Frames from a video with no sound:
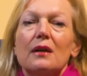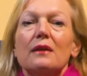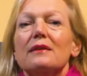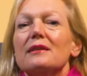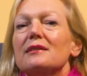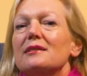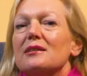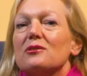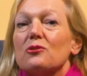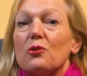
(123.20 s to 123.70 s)

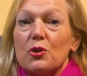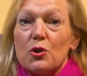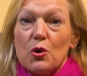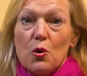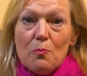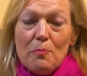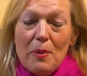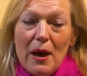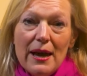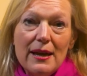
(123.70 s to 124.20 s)
This is on your
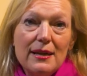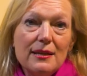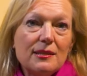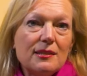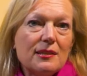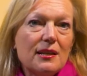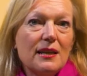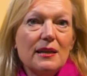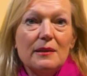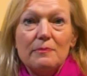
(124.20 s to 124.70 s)
pay
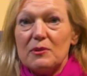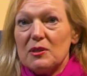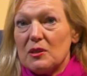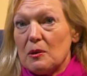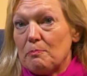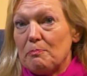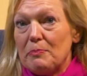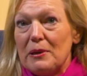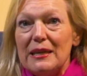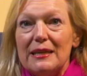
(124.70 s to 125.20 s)
slips, a
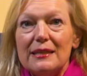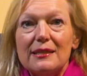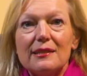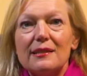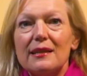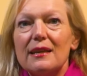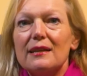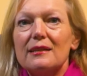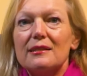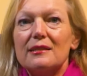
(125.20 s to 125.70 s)

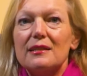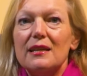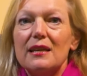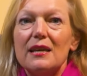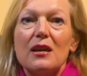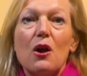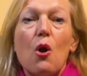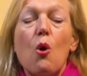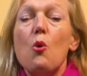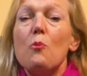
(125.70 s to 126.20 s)

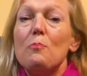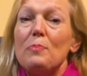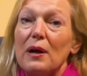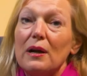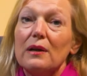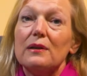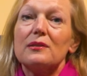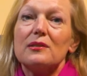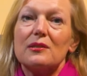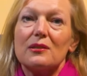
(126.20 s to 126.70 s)
P60 or
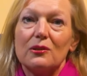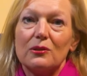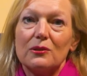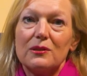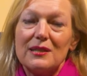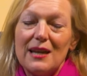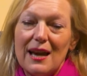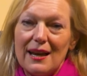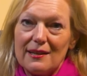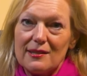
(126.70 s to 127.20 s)
personal
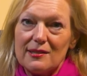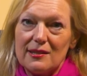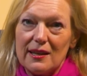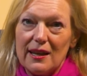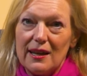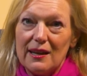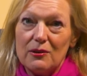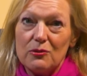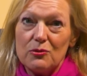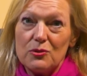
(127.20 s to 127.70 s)
tax
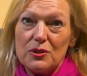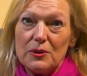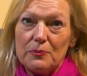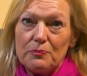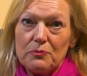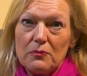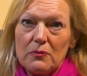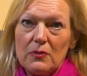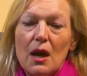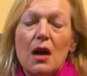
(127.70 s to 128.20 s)
account.
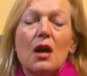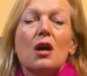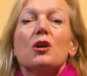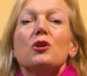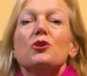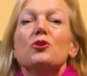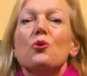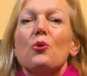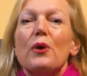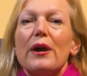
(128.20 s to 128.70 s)

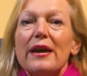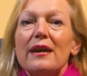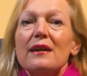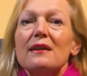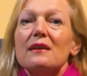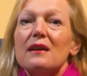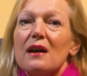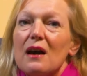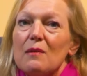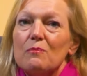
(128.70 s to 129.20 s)
Your
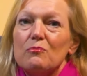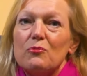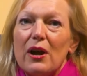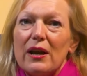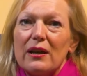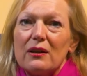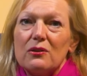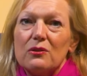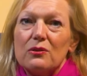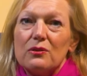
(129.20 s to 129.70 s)
income
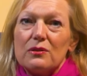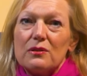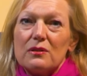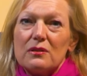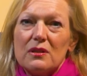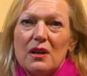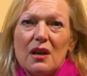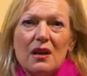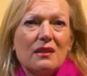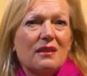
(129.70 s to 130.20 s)

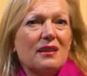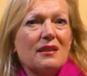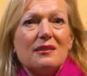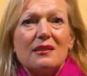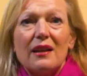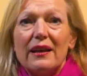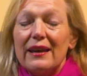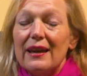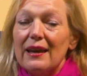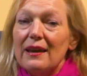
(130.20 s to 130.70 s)
records, things
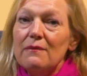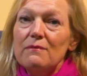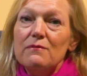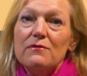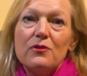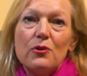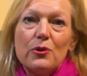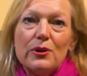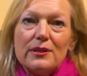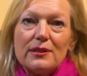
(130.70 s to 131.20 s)
like
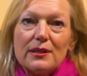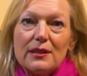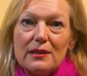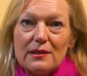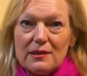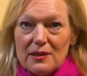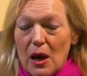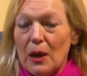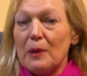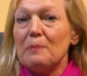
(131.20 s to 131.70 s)

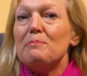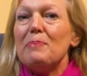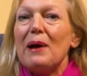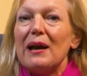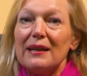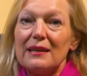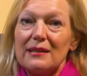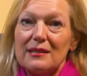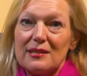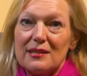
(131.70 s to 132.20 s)
invoices and
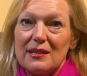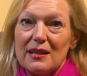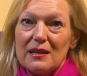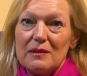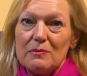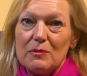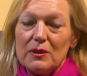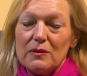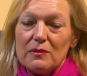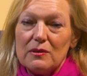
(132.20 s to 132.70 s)
bank
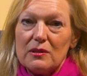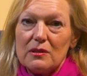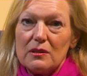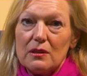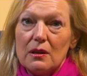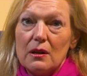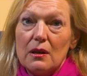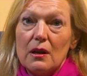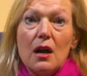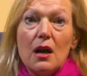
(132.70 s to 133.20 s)
statements.
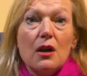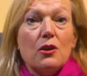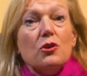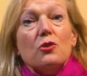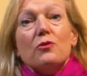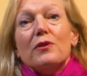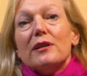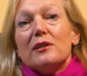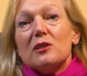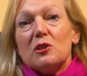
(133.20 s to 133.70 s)

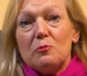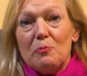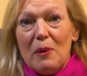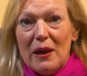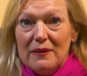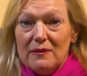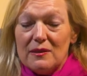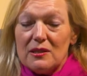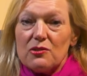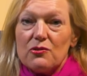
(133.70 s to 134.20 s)
Your
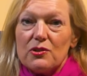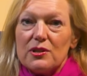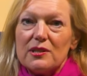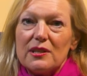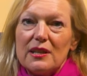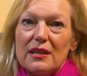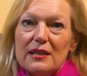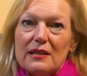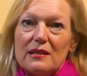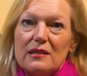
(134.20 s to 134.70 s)
expense
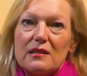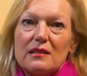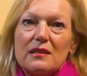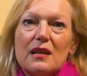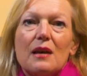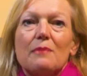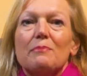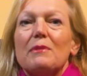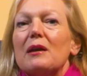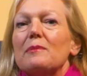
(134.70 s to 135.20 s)
receipts,
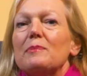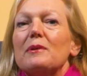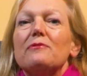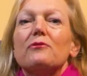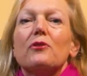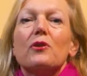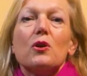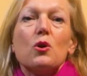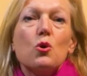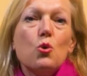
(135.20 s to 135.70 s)
maybe
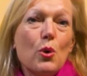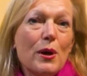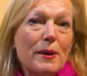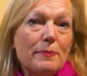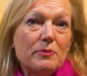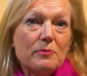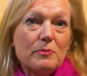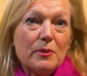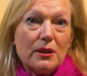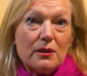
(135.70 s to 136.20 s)
for
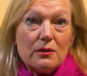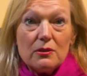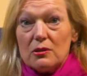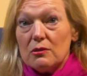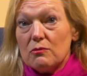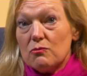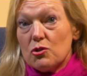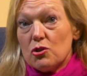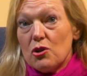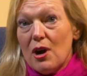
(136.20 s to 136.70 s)
equipment,
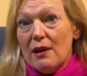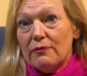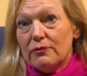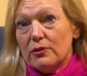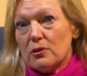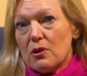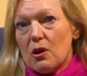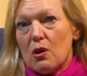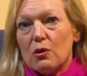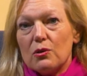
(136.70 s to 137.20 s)
travel
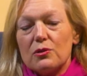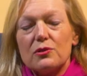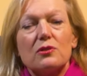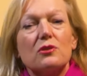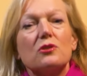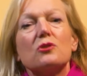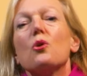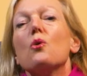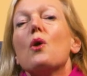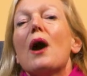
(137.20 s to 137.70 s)

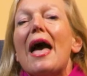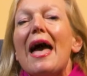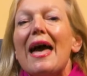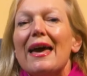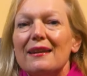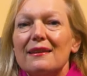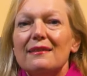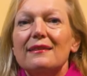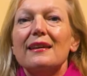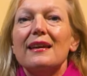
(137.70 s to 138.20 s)
costs or
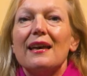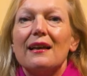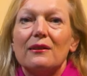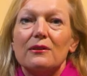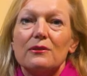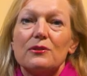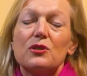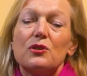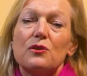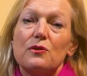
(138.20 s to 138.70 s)
anything
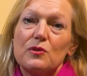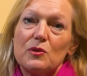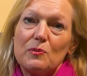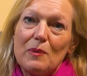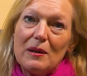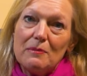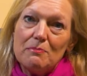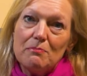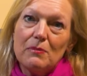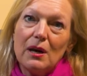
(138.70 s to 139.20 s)
else you've
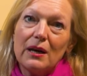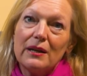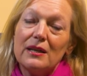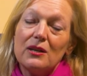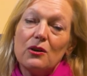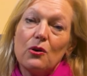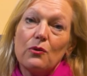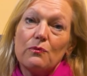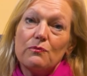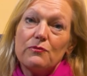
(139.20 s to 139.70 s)
spent money
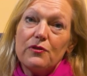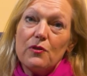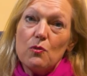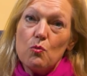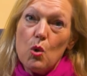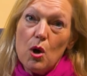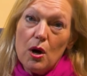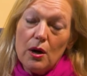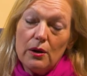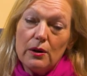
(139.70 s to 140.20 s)
on for
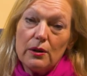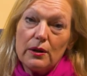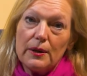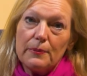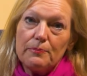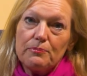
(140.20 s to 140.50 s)
work.